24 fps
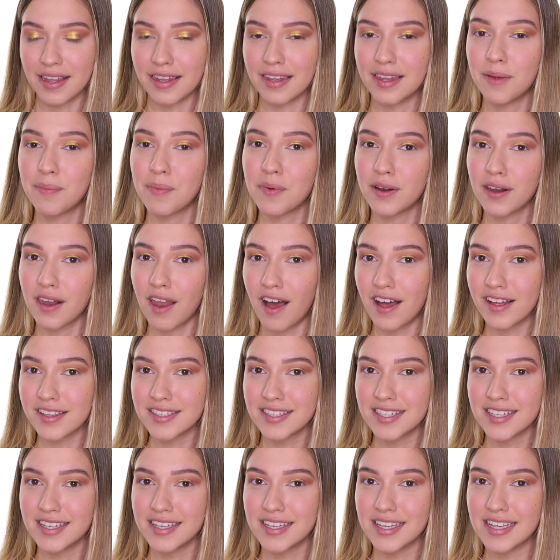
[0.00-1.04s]
lip
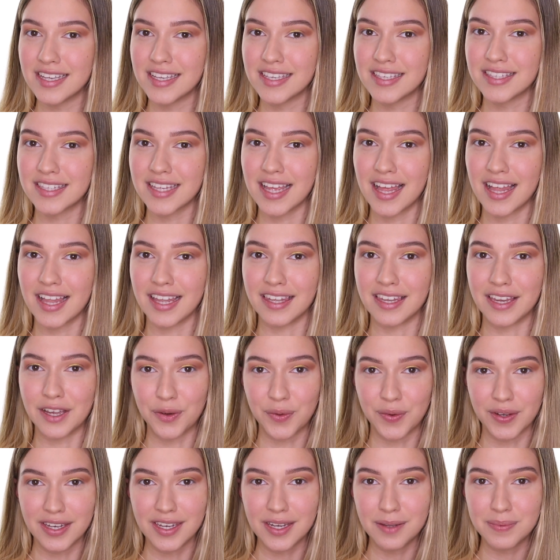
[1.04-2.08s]
glosses,
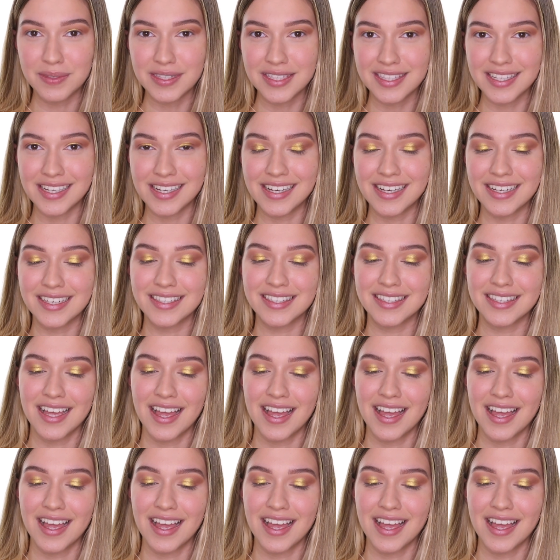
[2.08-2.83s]
liquid lipsticks.